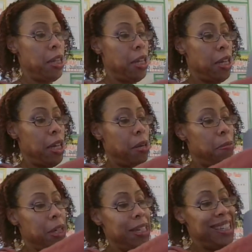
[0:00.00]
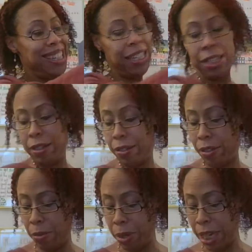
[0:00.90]
then how many tens
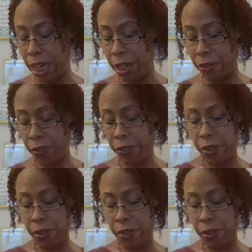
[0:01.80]
do we have?